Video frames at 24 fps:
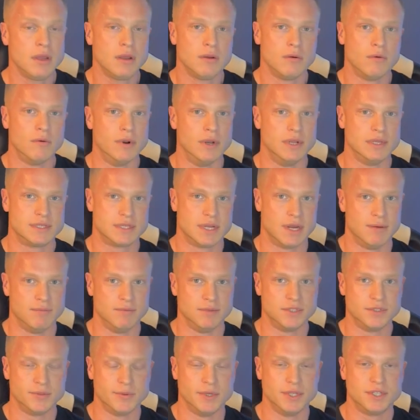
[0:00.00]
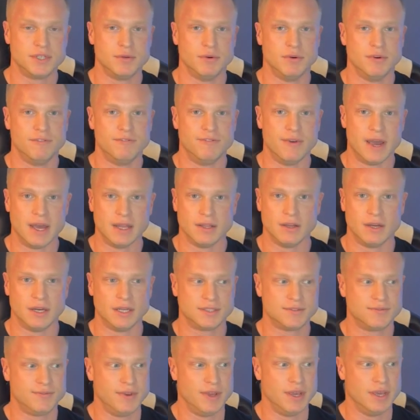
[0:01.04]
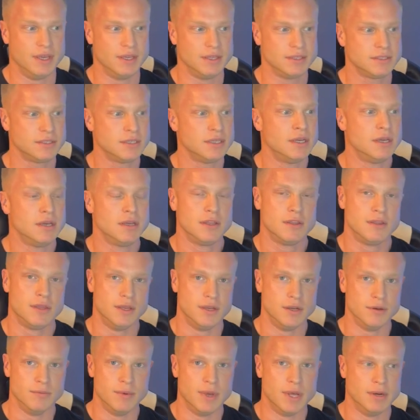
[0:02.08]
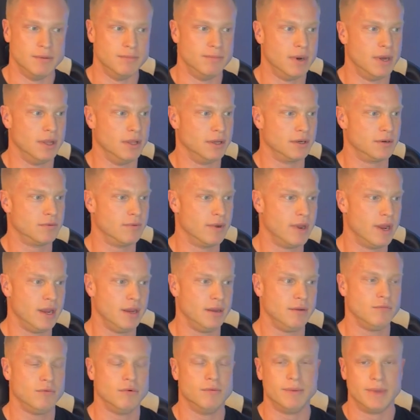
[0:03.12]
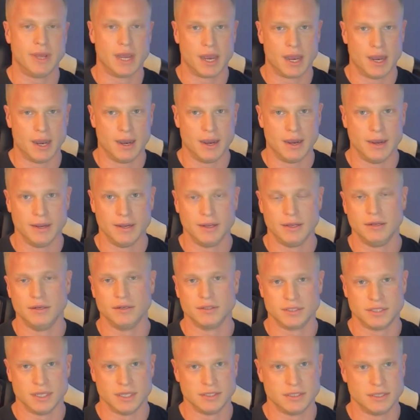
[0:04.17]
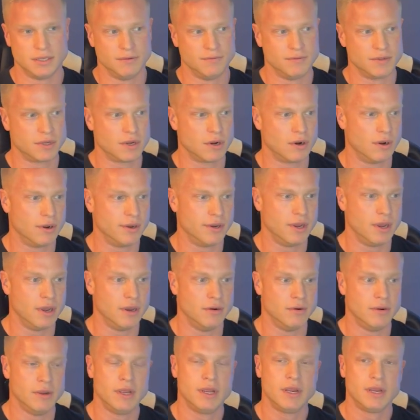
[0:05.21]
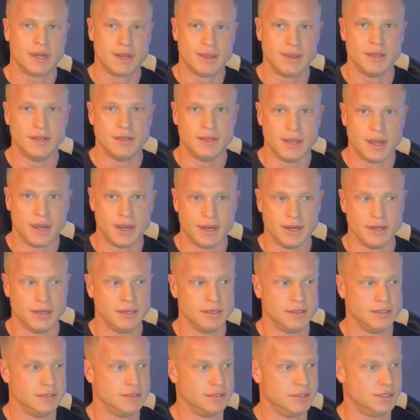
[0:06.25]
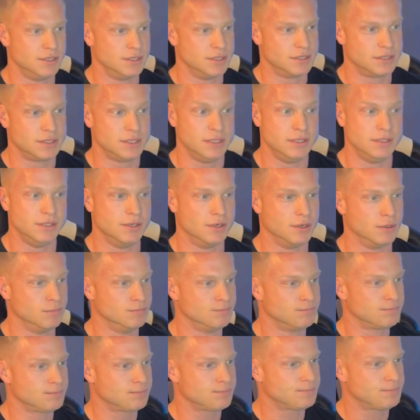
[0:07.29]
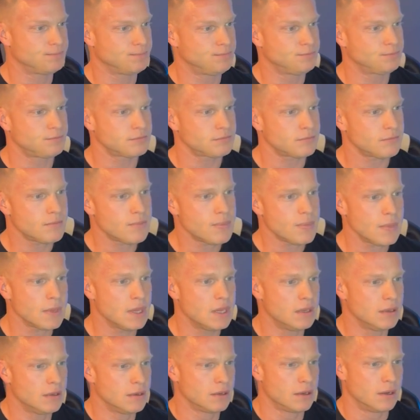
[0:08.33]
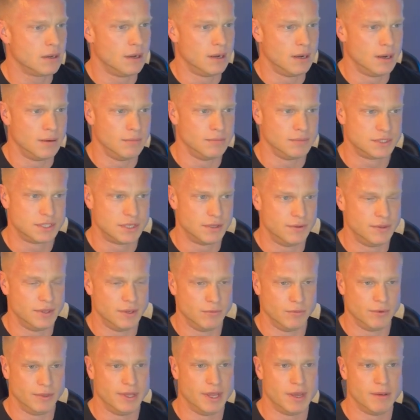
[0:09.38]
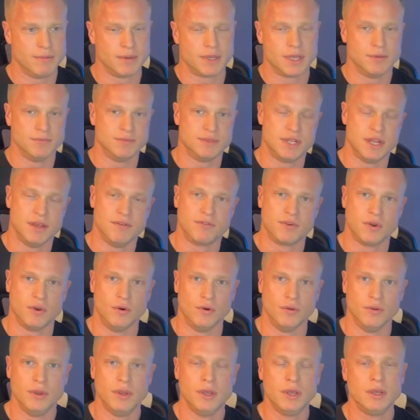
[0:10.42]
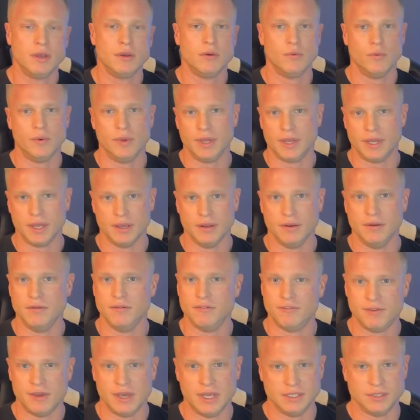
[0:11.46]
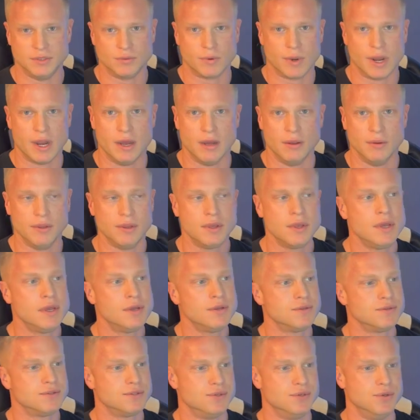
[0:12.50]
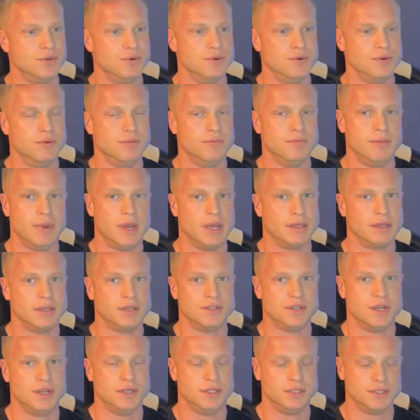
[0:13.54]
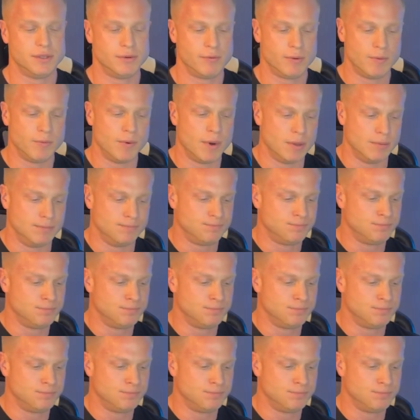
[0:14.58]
When it's time to switch to a fat loss phase, then your metabolic rate will be high and you're sensitive to cardio, and the diet is just easier. So then when that becomes difficult, we can phase around to make the changes that we want.